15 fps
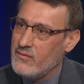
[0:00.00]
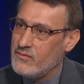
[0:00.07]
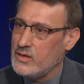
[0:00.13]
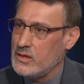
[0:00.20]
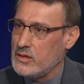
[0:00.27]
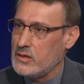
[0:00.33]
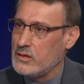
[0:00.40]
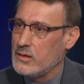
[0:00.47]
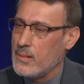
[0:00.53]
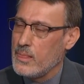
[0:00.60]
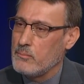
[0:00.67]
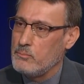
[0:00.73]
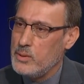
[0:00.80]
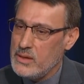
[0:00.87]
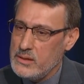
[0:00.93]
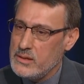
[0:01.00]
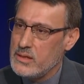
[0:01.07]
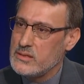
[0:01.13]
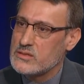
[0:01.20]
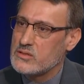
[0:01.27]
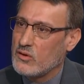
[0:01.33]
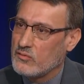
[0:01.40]
heavily,
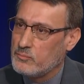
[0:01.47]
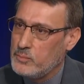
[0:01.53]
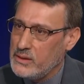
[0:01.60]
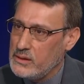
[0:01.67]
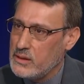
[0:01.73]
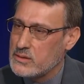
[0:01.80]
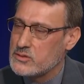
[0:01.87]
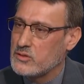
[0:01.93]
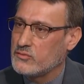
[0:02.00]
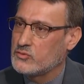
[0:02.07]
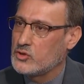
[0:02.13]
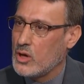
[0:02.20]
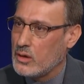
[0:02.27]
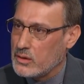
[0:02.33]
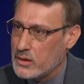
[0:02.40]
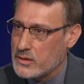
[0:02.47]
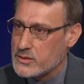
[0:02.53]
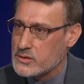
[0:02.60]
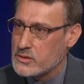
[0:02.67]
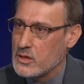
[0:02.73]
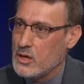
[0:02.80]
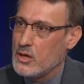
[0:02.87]
billions of billions of
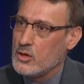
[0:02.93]
dollars,